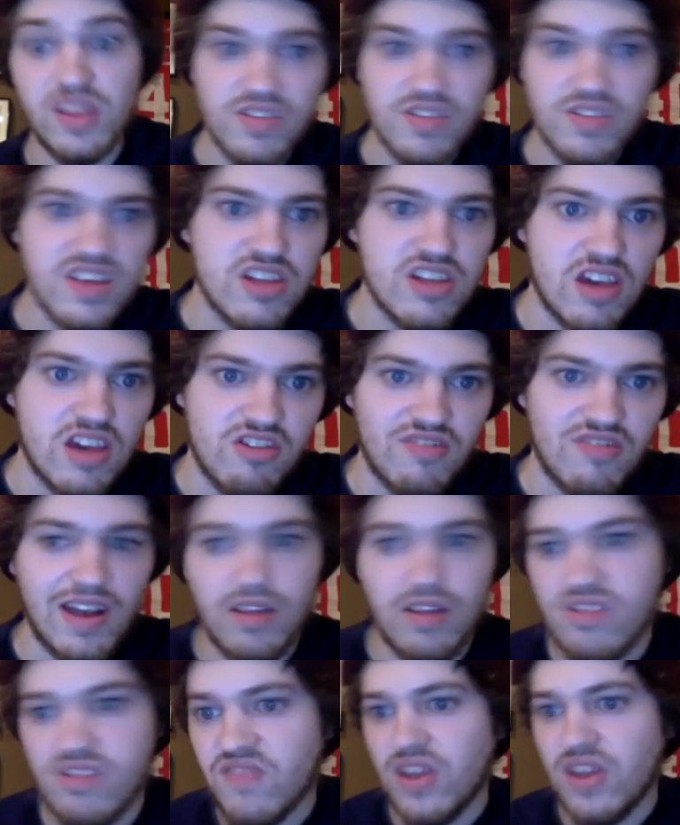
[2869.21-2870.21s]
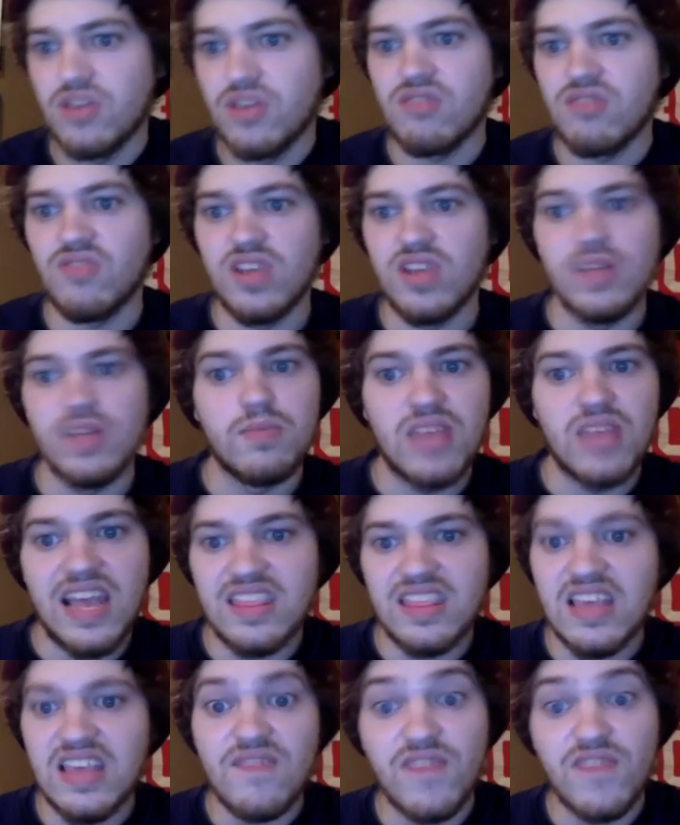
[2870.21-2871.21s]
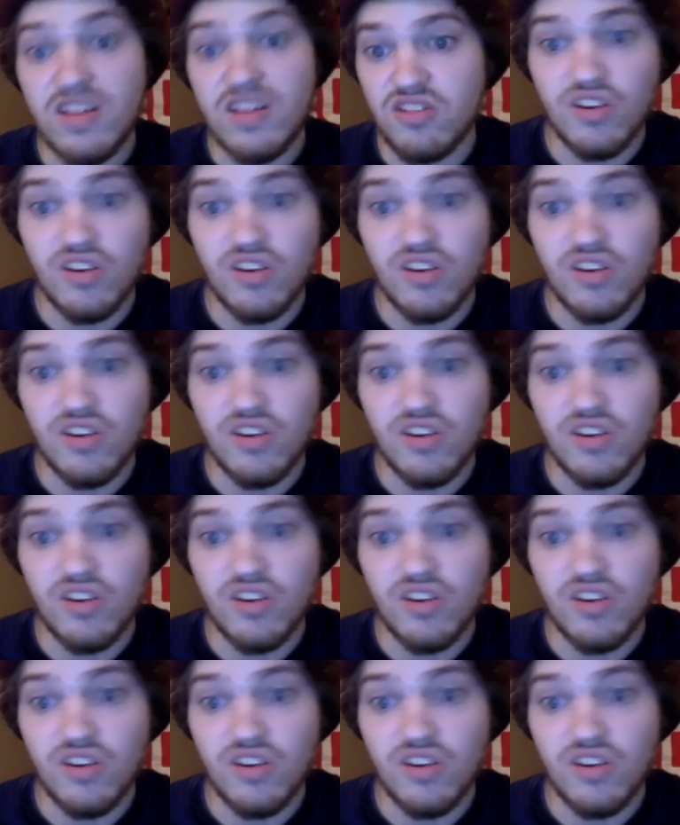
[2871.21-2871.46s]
CJ Stroud has found its rhythm. That defense